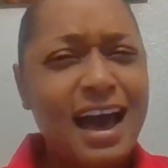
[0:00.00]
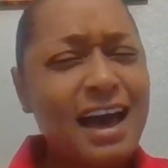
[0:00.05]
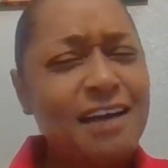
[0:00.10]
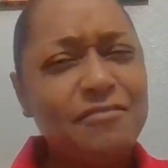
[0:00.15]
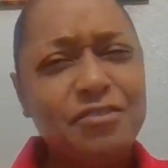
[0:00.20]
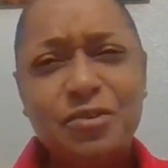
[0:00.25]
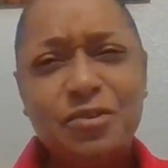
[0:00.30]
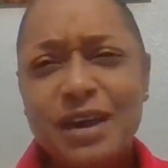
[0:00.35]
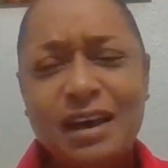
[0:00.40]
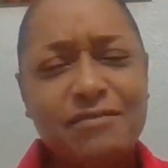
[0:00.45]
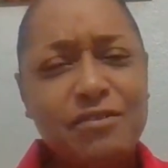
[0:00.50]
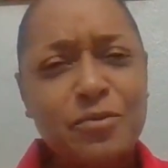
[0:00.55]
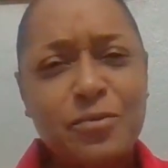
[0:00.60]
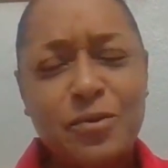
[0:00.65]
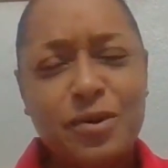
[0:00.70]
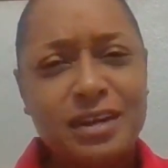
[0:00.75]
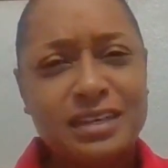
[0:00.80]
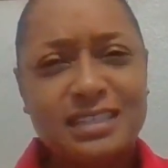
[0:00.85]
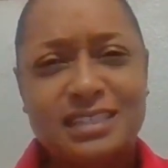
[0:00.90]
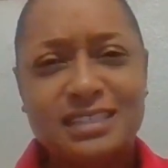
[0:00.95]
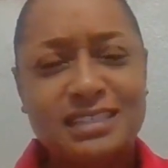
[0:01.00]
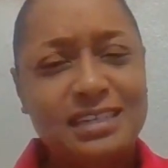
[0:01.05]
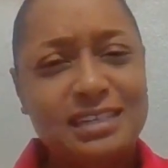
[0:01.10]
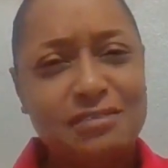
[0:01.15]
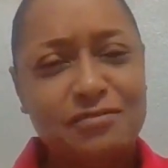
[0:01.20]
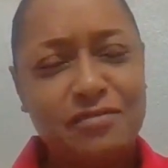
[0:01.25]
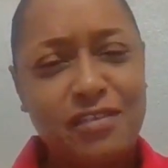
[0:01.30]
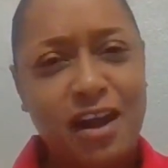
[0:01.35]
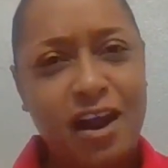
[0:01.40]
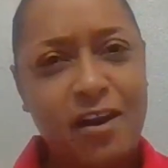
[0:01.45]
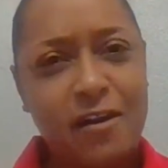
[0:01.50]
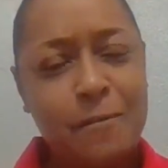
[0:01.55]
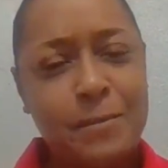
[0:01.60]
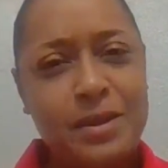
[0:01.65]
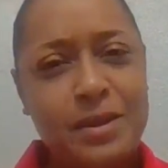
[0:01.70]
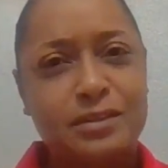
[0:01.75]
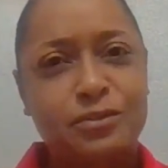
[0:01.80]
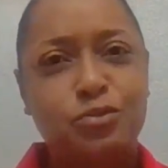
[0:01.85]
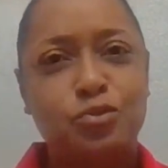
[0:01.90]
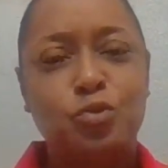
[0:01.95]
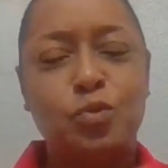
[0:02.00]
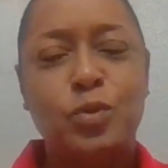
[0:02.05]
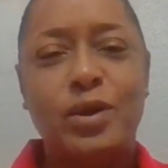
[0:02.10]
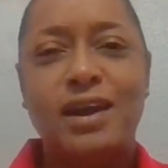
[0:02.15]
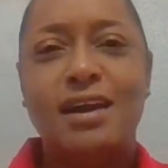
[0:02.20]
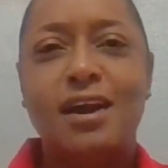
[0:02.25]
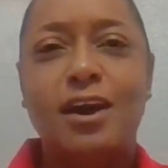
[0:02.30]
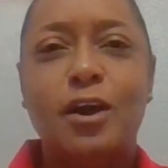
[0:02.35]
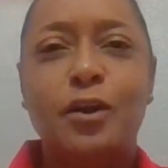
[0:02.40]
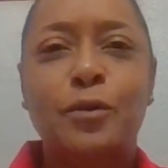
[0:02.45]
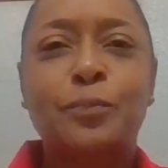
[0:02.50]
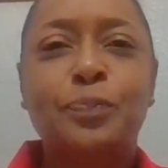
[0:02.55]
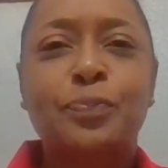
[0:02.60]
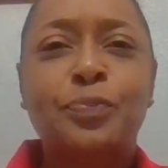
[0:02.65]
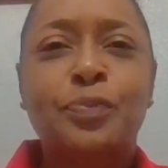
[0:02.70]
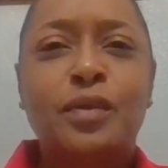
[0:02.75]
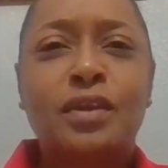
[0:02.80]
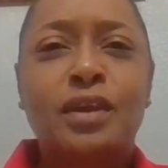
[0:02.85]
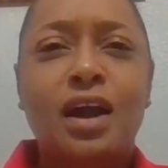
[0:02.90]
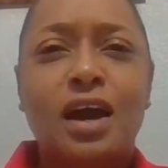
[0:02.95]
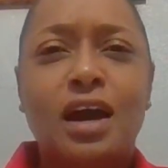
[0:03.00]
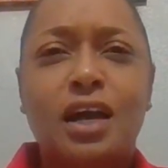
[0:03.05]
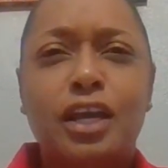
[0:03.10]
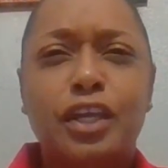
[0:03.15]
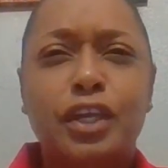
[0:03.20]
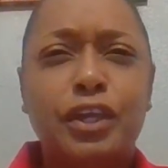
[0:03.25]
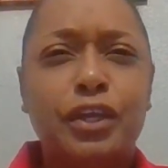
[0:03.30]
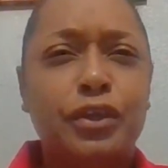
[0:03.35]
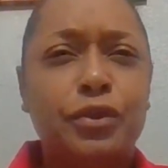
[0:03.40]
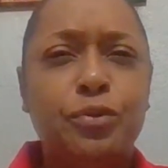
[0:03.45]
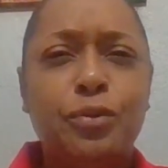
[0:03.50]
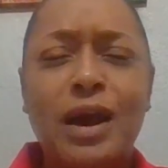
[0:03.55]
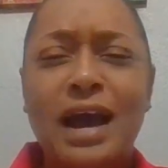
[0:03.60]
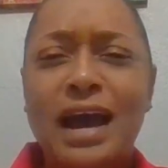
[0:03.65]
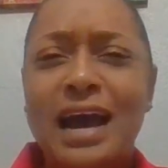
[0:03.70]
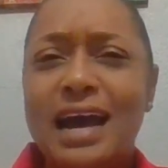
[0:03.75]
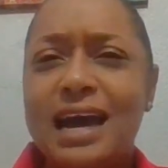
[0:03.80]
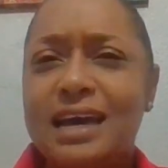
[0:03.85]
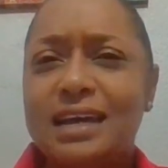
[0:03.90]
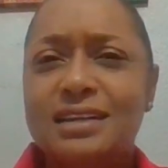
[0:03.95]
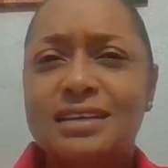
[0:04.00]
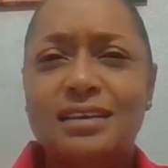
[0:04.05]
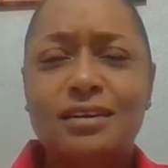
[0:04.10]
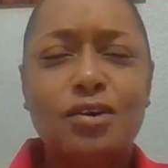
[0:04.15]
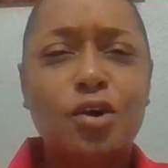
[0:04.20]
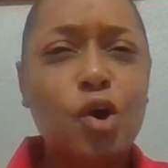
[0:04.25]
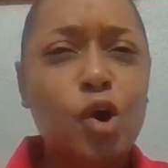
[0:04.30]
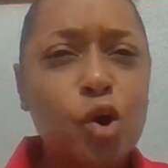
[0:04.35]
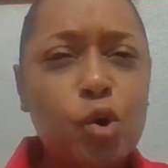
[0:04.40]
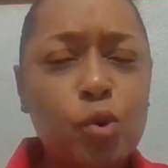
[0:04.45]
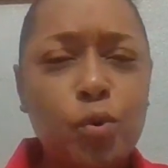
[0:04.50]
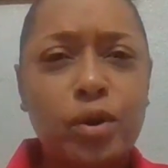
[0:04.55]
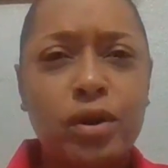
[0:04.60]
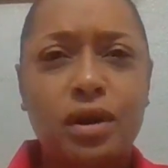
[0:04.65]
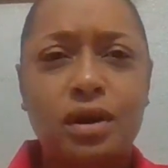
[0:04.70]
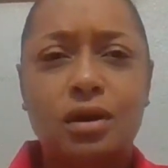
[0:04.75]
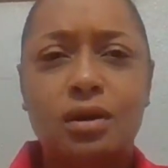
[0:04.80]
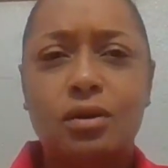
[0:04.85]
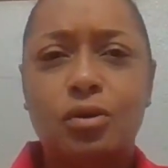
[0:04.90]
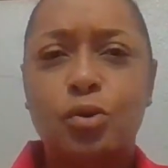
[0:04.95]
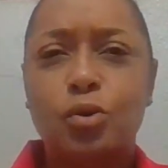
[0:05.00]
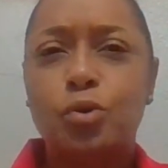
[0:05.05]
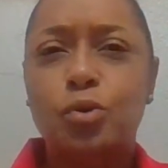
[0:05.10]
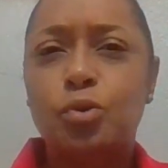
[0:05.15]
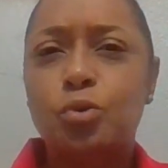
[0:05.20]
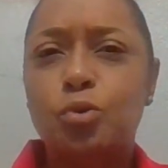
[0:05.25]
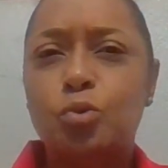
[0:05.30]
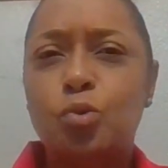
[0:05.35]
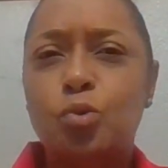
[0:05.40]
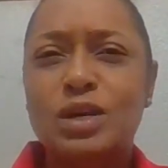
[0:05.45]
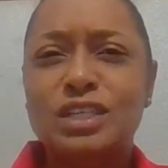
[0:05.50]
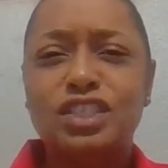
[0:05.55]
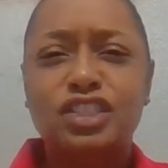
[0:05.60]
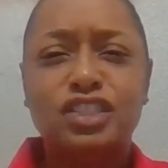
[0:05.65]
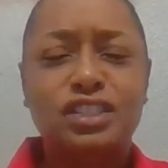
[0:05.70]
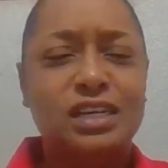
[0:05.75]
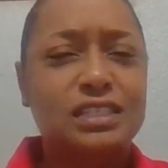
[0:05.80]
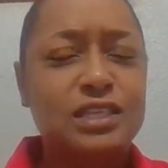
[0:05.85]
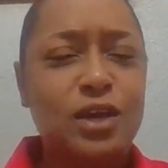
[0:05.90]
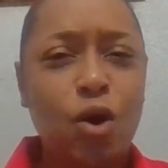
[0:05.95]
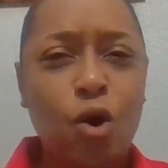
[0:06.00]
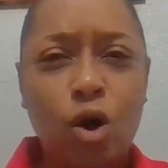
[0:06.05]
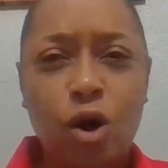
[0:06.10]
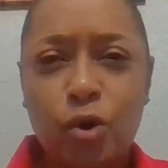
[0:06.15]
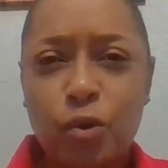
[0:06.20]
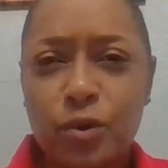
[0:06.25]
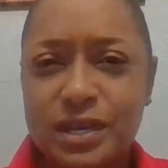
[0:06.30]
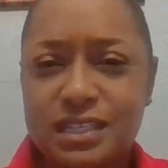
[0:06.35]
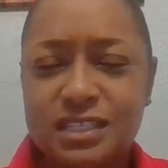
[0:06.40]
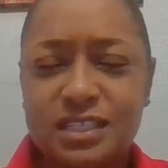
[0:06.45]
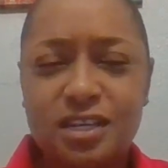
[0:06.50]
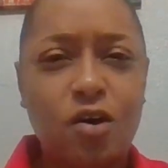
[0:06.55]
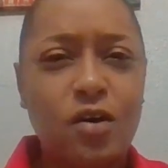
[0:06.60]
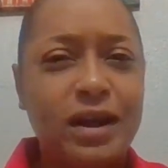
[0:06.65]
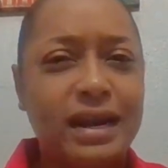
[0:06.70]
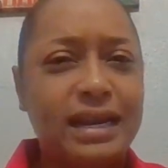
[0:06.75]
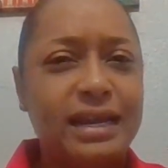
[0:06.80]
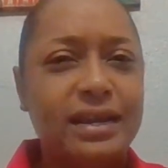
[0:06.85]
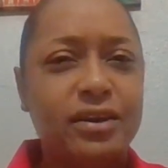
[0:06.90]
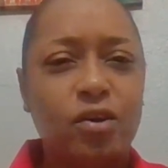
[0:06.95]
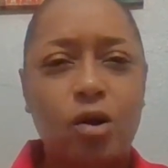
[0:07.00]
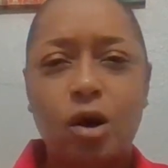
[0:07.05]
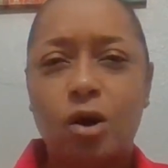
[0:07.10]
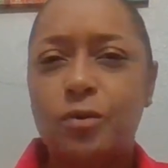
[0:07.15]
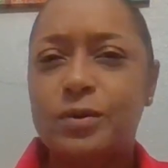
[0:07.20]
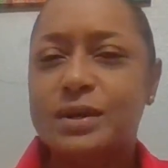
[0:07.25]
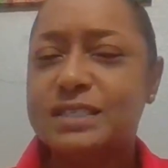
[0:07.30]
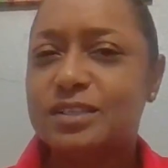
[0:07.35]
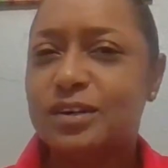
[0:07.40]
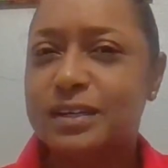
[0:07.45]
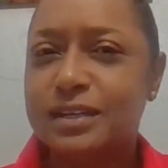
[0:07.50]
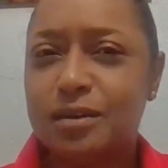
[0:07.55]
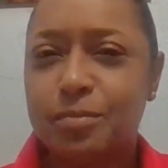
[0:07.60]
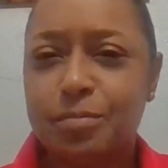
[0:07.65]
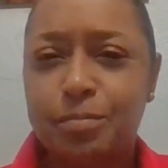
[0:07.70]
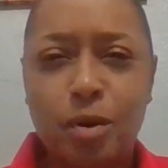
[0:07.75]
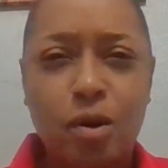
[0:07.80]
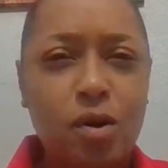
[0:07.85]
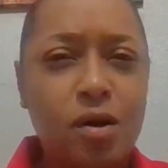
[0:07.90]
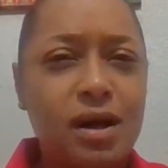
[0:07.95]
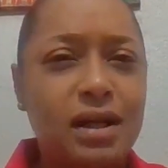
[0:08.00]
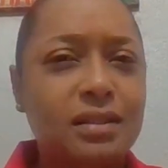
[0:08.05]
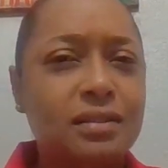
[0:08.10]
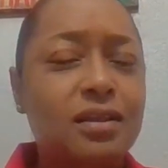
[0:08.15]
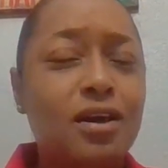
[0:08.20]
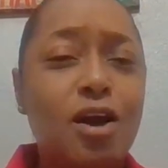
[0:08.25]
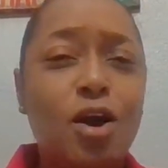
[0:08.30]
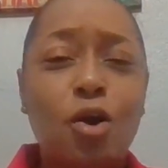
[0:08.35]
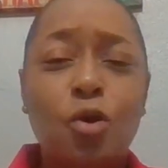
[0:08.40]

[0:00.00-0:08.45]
Have you ever worked in an environment where you had a coworker who was just always on it, always on the ball?